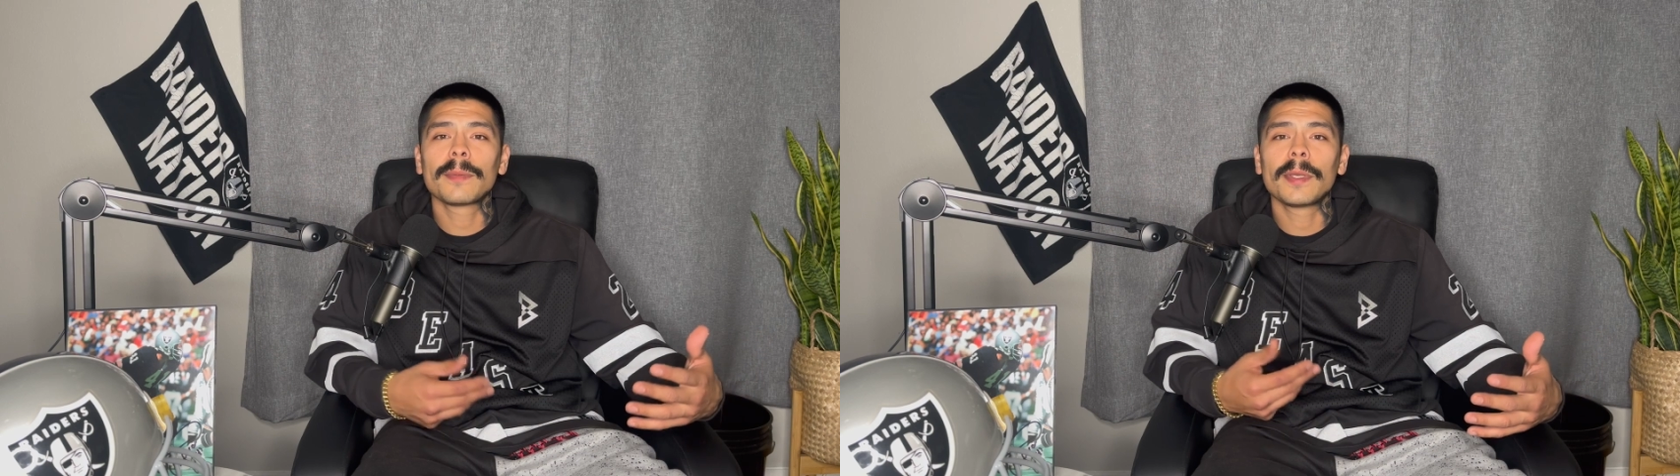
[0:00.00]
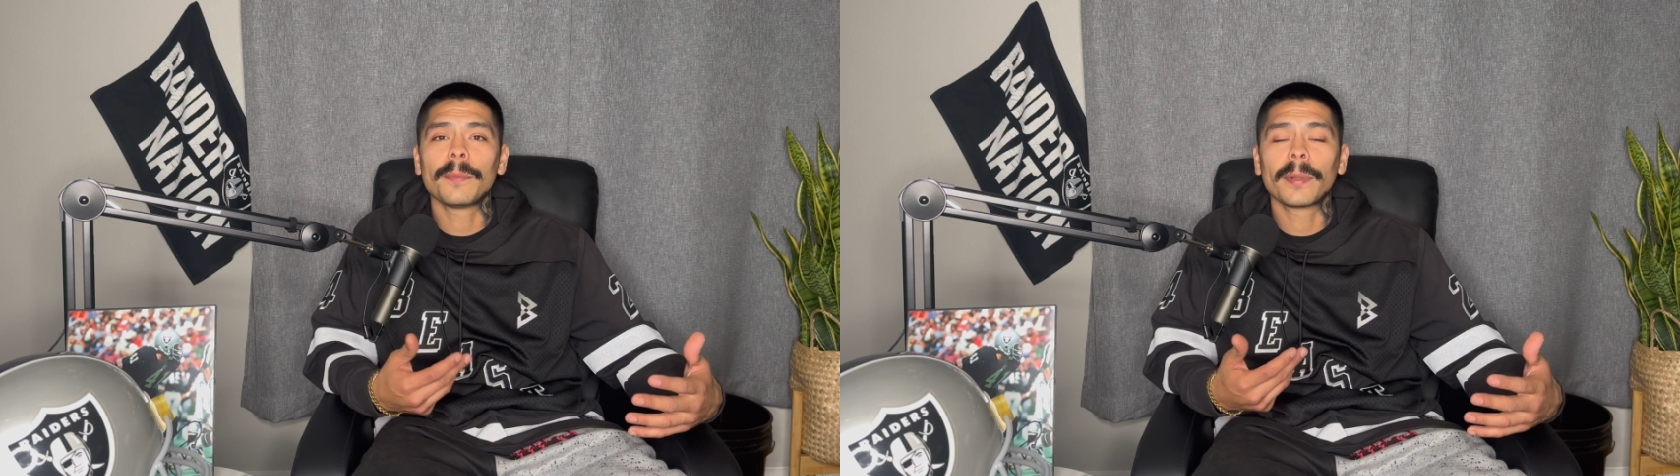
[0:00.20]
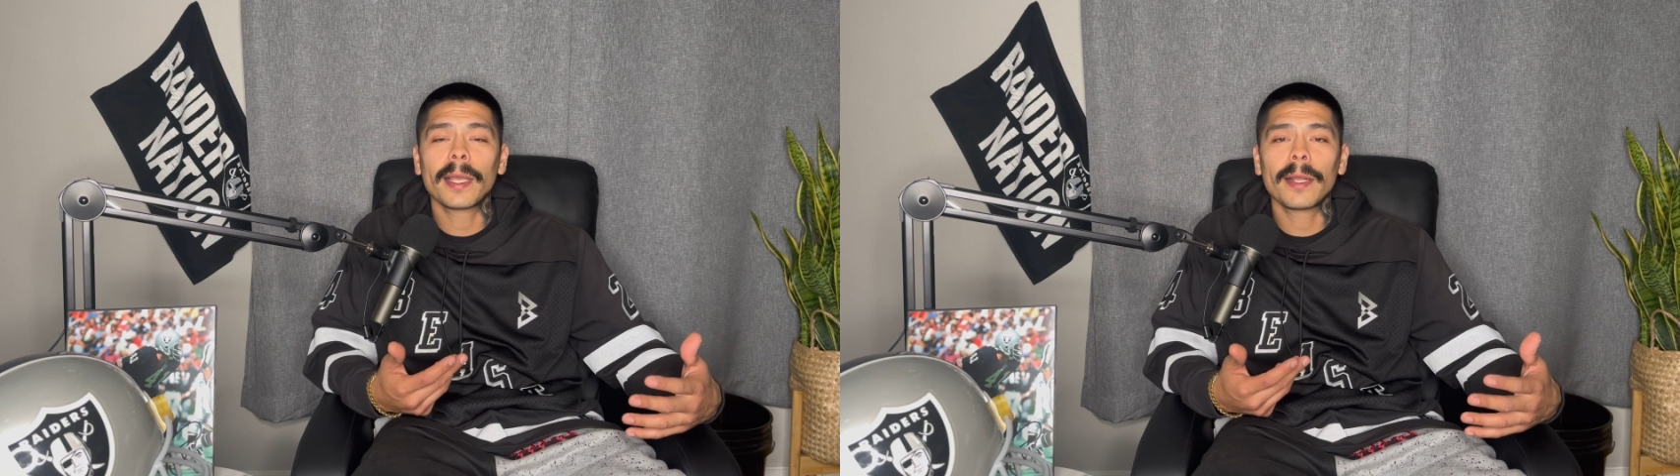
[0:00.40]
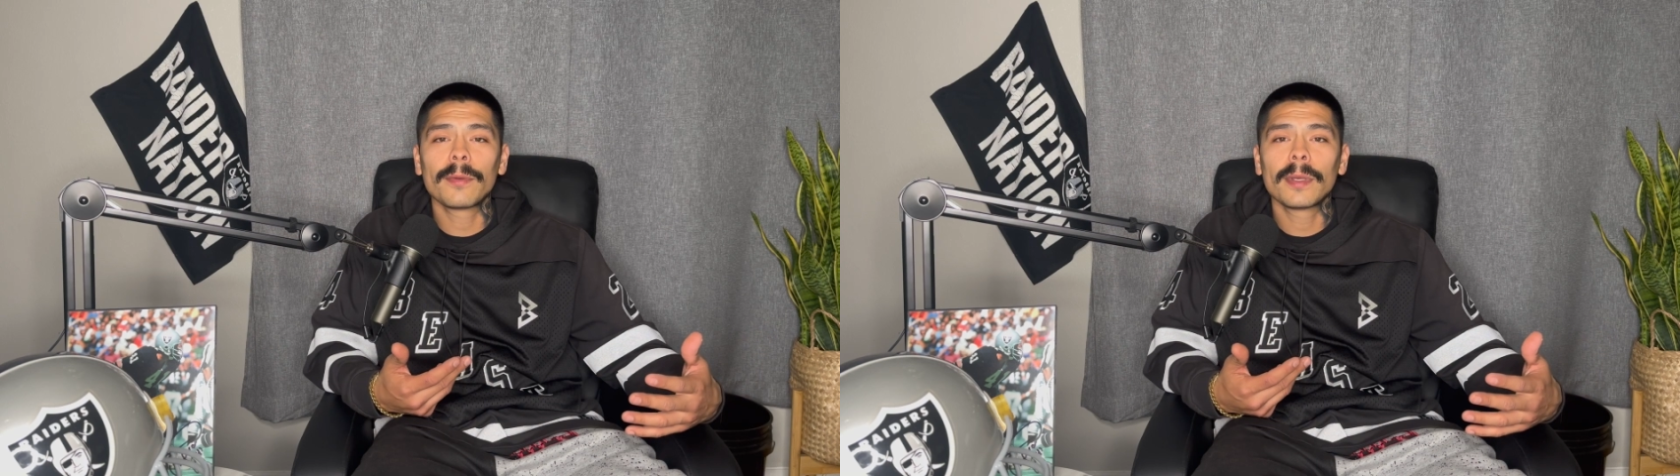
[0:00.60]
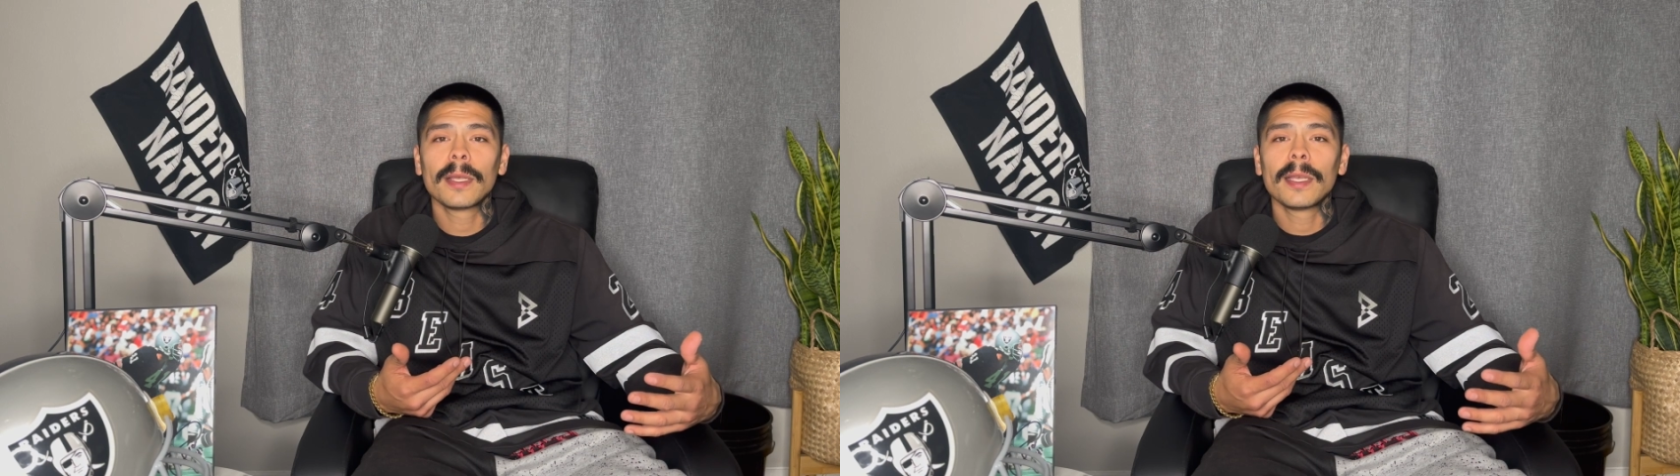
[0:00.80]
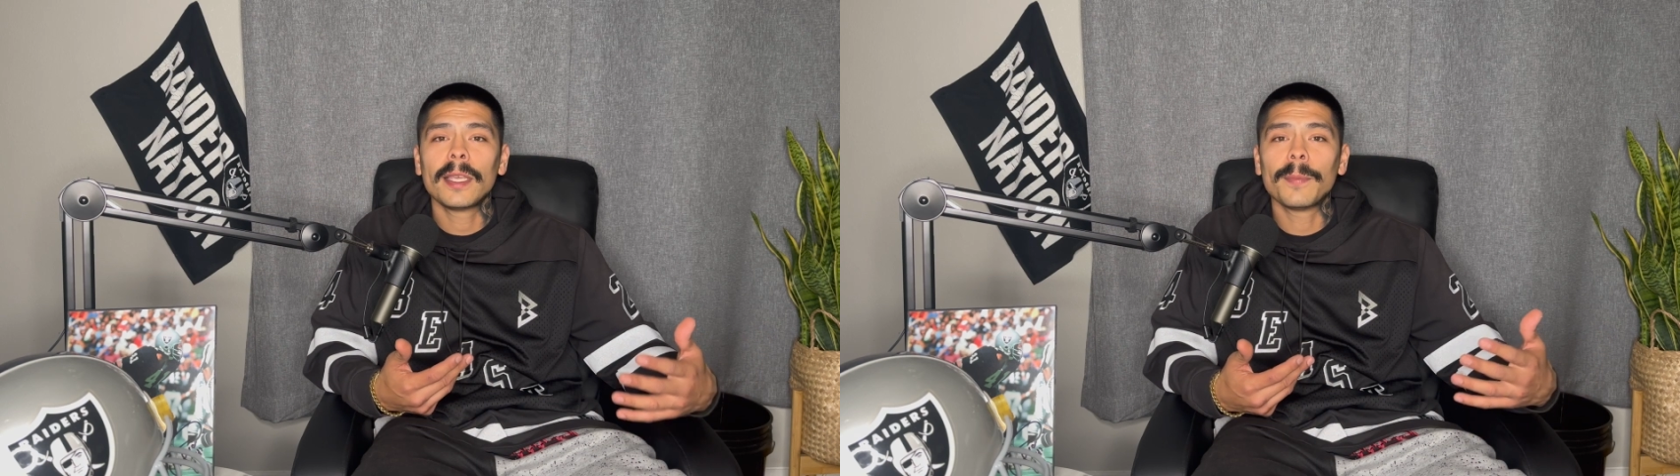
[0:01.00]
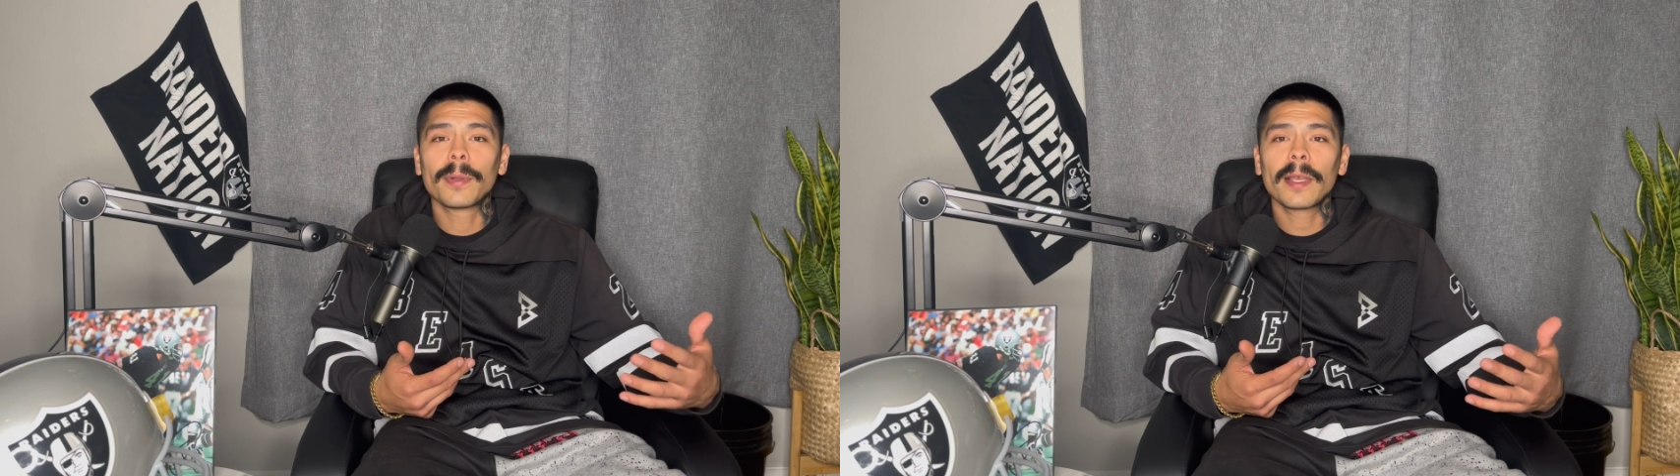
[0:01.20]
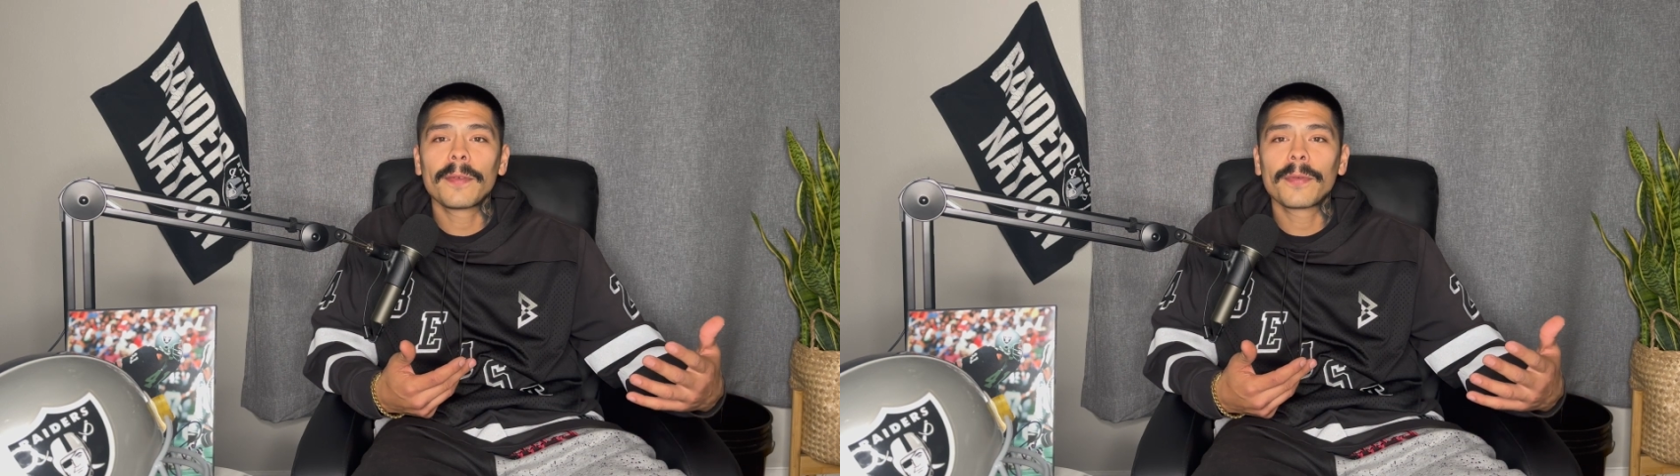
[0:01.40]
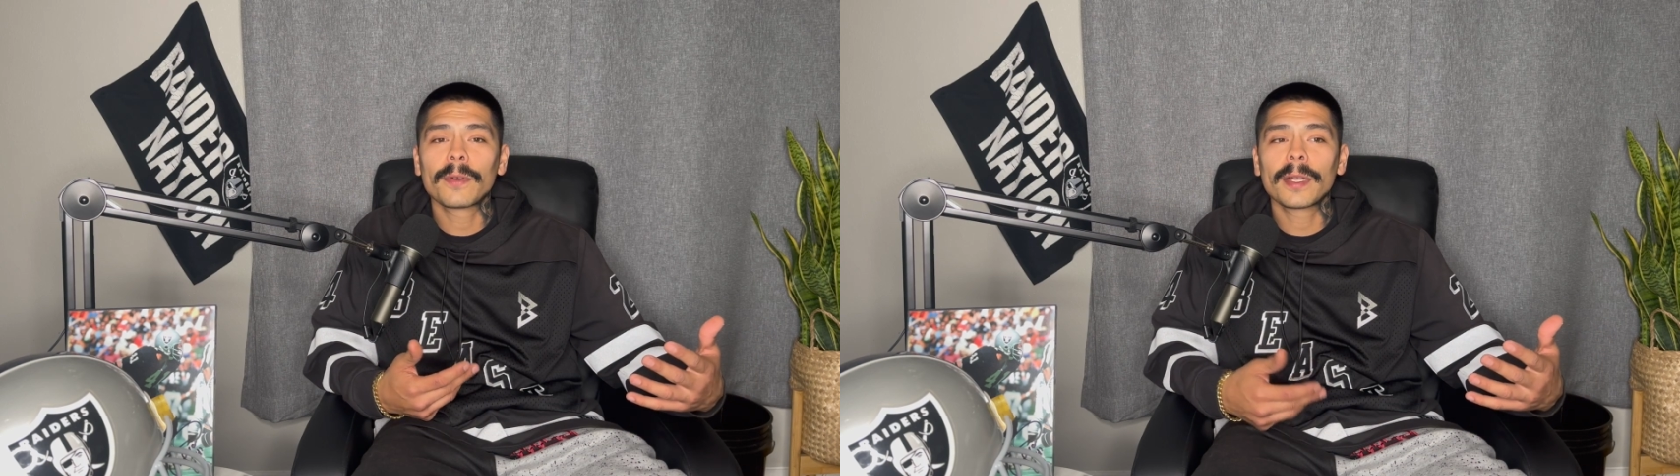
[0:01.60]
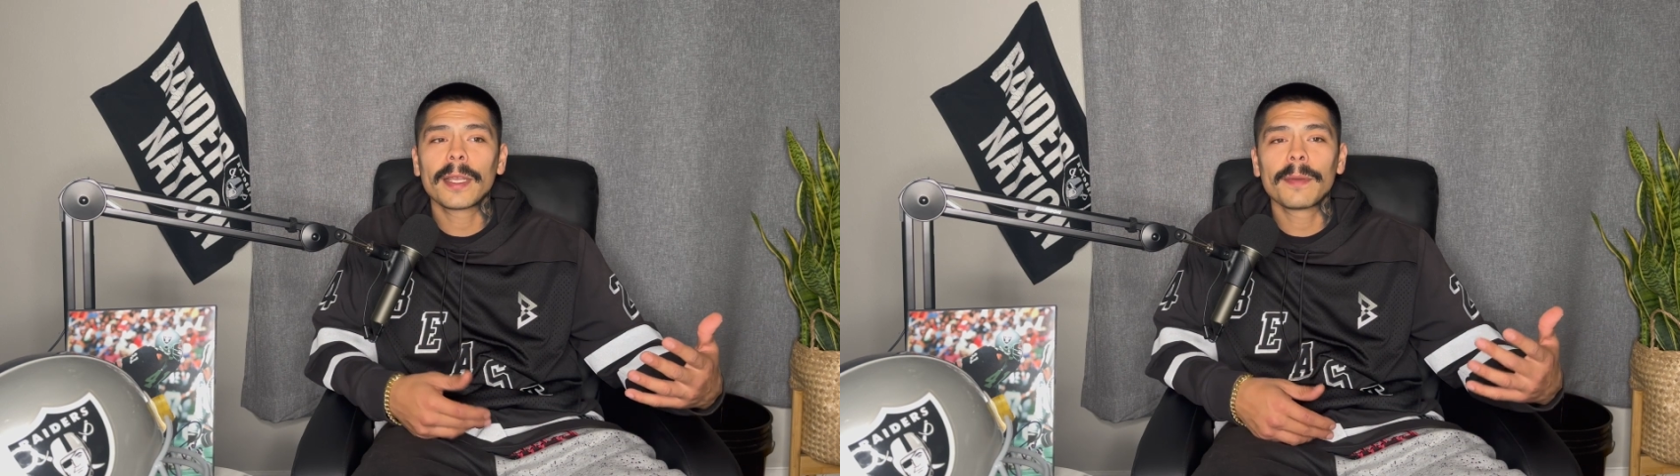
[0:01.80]
He played
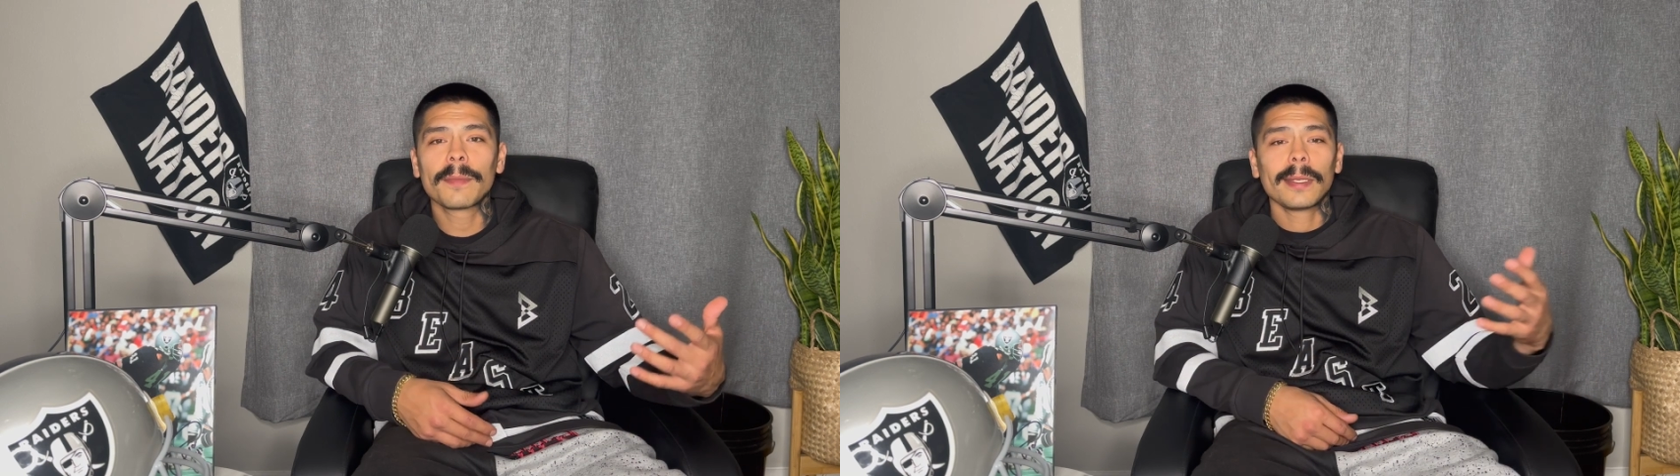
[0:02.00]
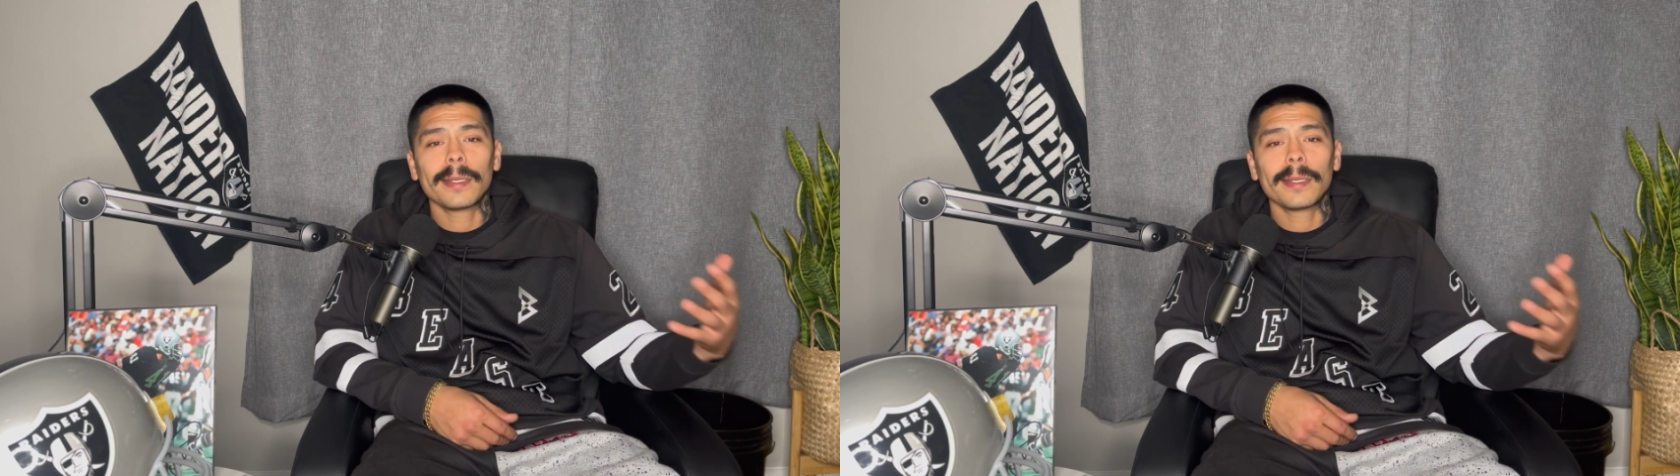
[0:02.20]
for him.